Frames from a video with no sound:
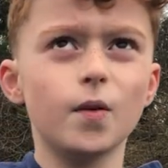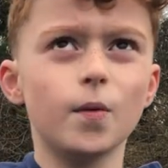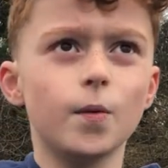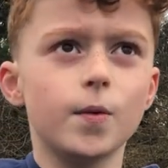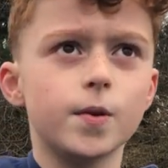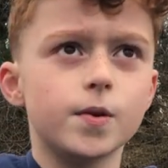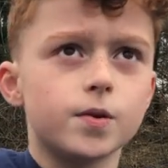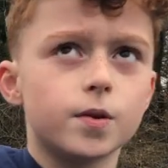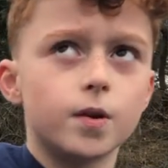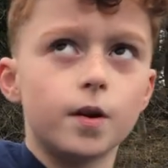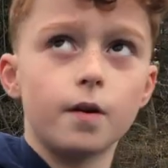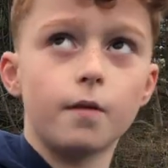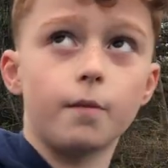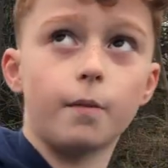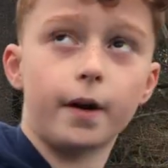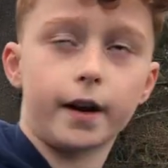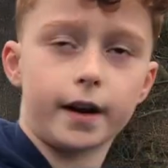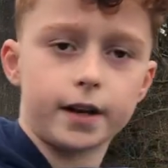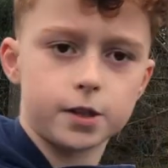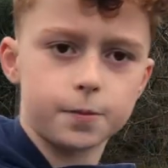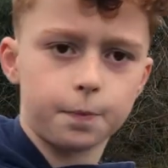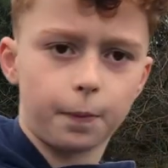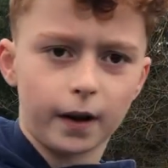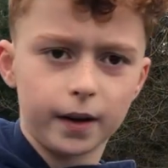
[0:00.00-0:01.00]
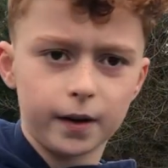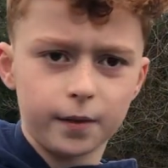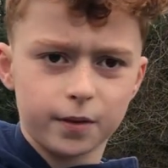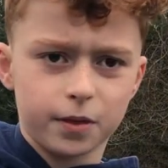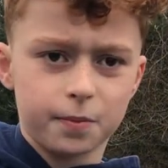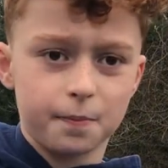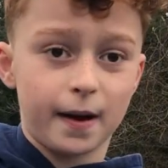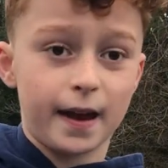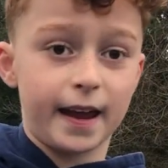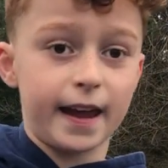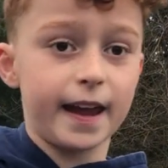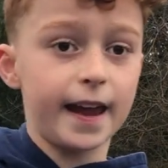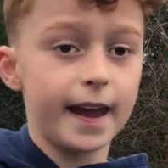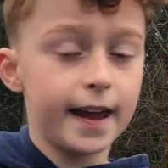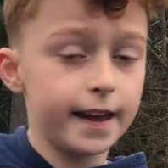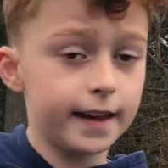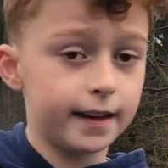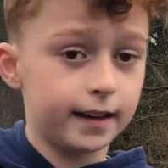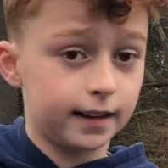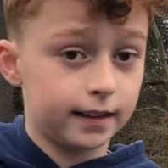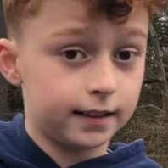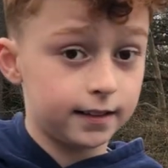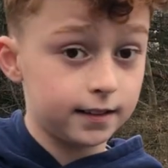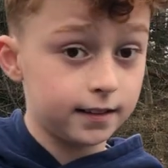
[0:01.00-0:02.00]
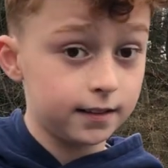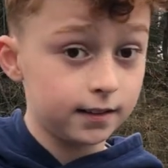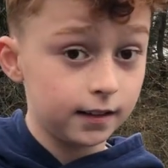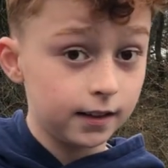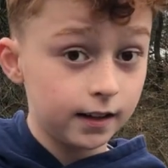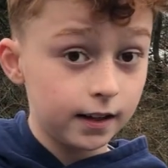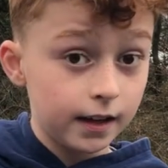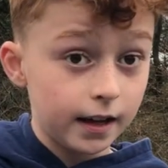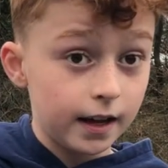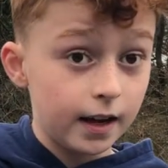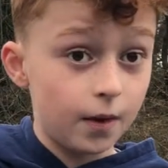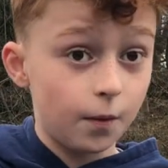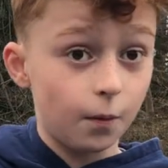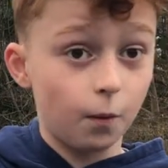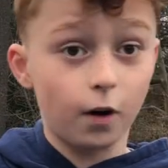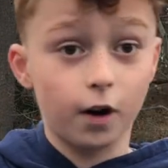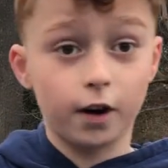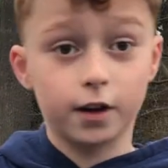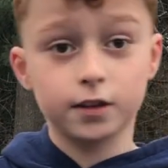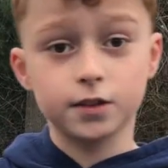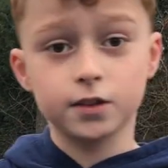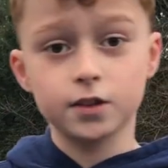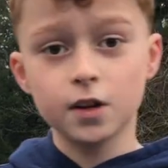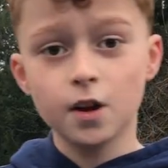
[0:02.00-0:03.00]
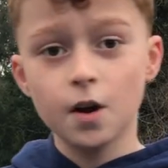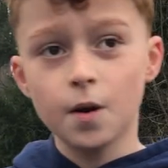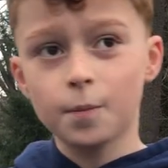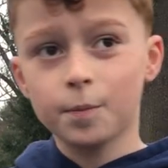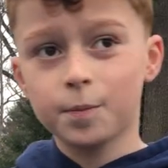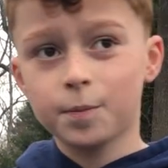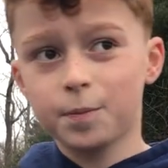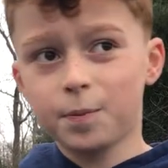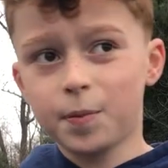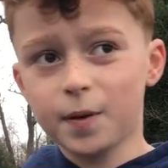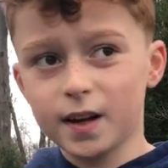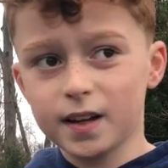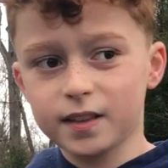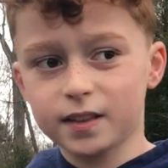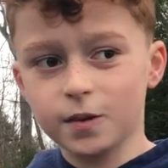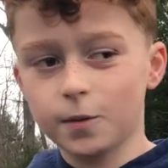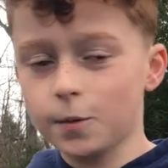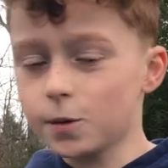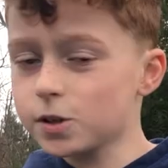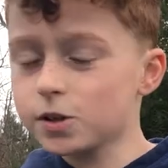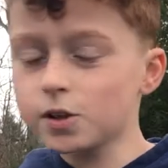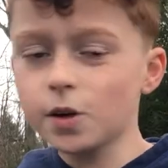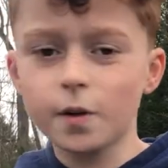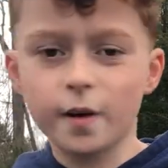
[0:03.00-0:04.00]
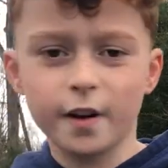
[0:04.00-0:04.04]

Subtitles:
when I spun it with my hand, it worked. But there was no